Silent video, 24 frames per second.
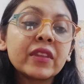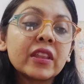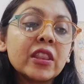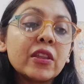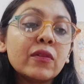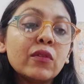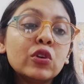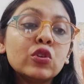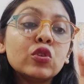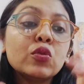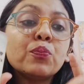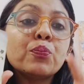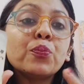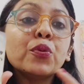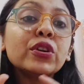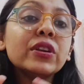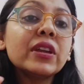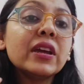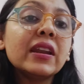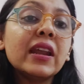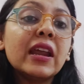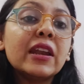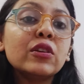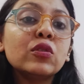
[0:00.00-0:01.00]
they want to
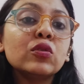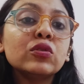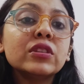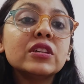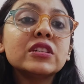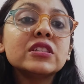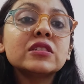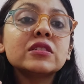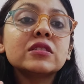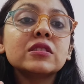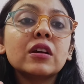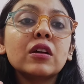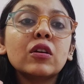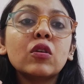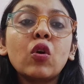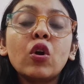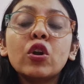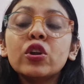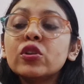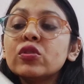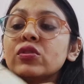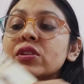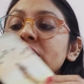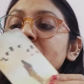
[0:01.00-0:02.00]
put an end to this uh,
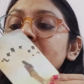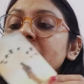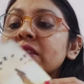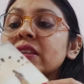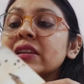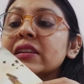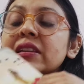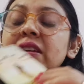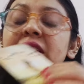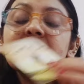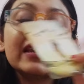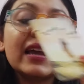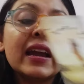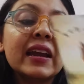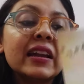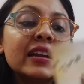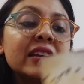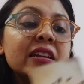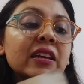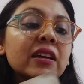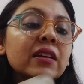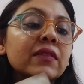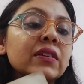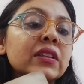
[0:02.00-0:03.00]
continuously thinking
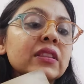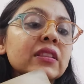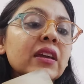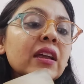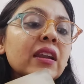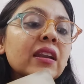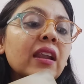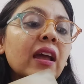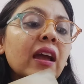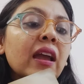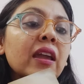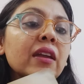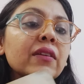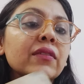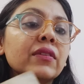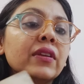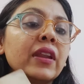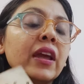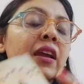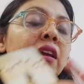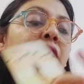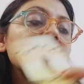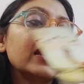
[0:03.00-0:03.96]
negative in their life ne